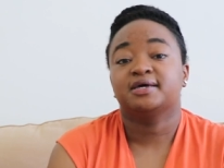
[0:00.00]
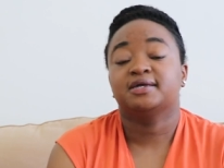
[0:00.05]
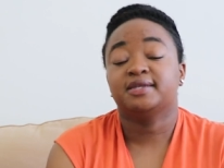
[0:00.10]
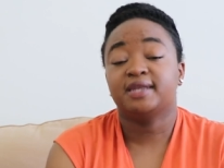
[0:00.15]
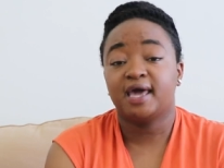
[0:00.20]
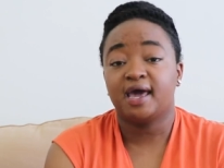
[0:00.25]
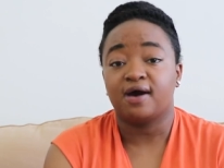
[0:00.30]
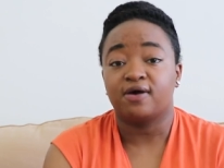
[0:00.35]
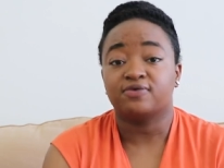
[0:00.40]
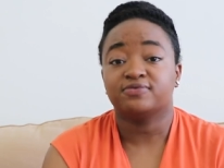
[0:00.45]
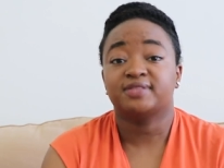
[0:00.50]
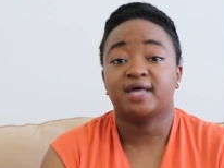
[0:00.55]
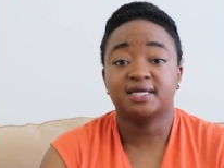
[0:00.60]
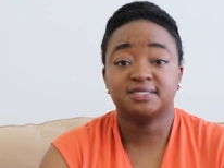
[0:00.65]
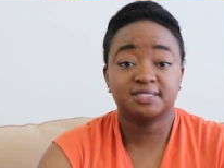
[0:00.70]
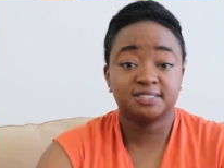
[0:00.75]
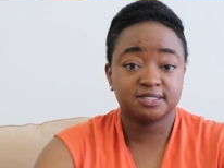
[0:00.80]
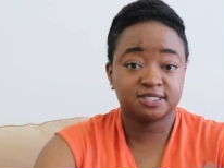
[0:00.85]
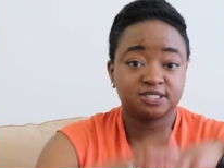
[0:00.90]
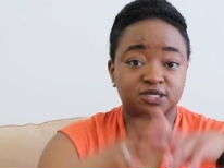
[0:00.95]
Now,
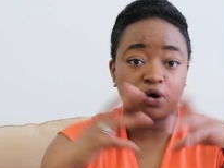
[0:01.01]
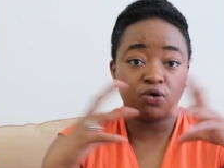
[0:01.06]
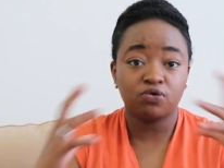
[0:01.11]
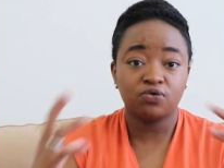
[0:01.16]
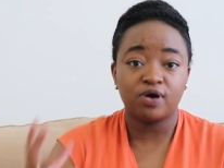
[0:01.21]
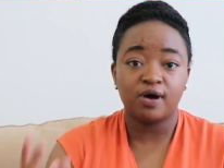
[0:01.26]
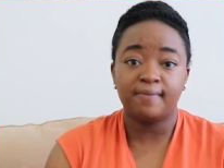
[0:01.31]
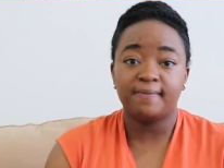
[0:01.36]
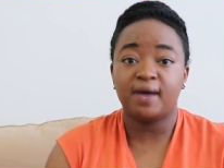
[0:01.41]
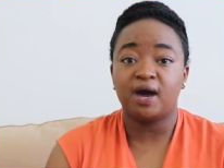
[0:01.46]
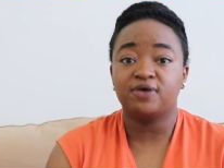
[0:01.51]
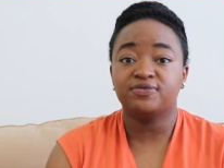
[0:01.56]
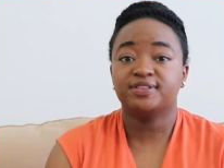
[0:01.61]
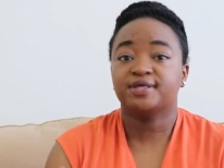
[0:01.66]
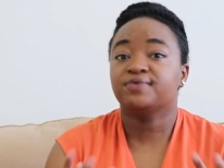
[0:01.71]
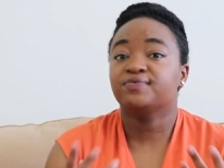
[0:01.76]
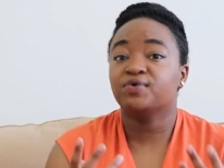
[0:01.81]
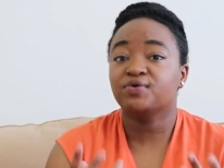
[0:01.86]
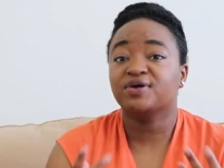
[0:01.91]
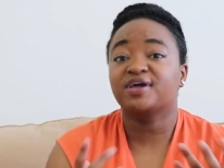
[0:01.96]
that's the total amount
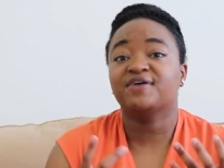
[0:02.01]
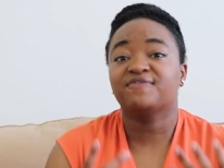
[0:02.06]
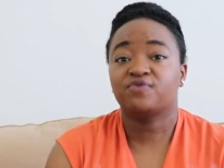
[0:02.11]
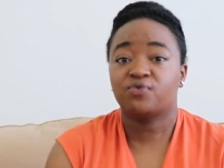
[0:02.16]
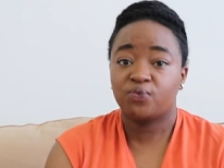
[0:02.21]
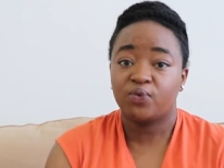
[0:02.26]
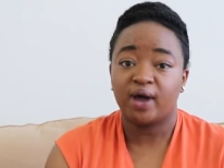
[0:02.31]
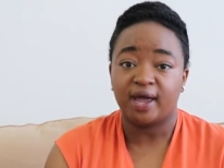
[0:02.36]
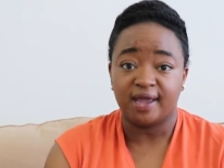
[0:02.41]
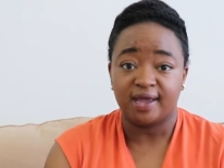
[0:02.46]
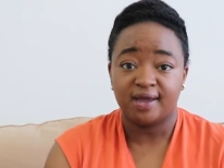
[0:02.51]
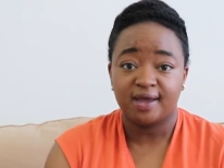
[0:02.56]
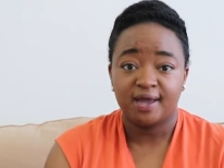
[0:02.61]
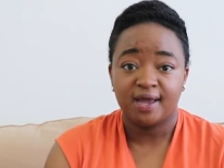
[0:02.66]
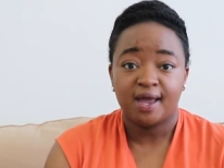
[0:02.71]
that we'll give away,